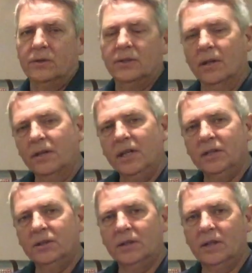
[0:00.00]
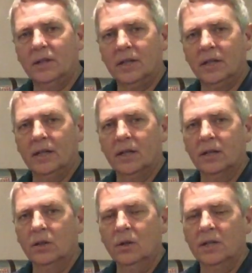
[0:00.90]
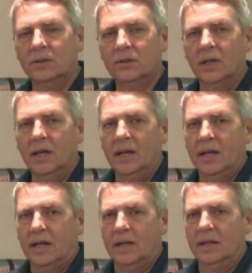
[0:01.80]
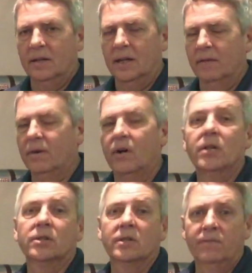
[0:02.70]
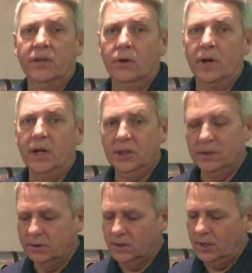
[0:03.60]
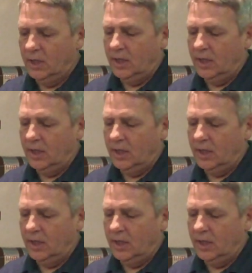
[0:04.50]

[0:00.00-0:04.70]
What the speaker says: sell these units in various configurations.